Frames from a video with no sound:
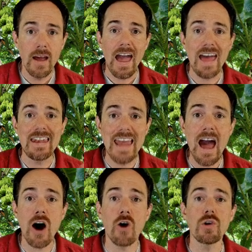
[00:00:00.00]
And
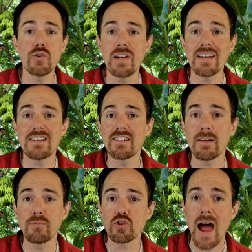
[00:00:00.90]
now you get to
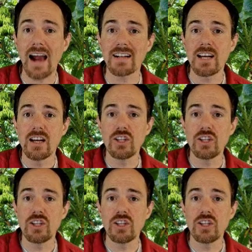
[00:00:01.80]
subtract